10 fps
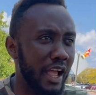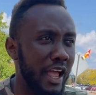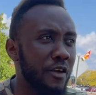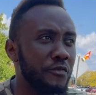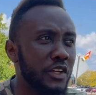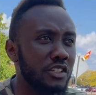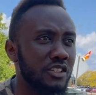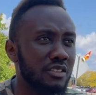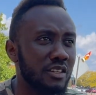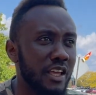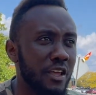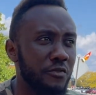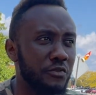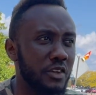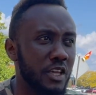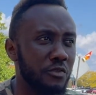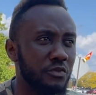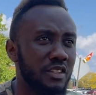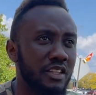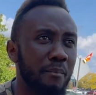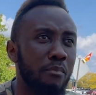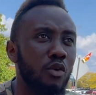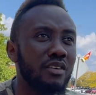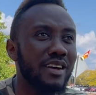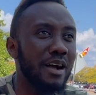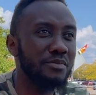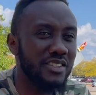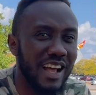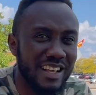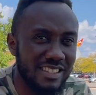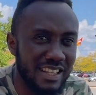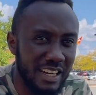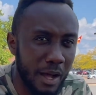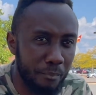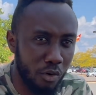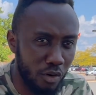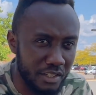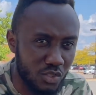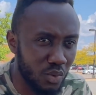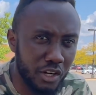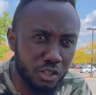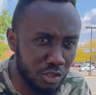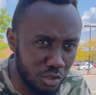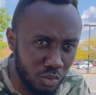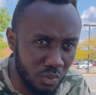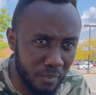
if the boat capsizes at that point, what are you going to do?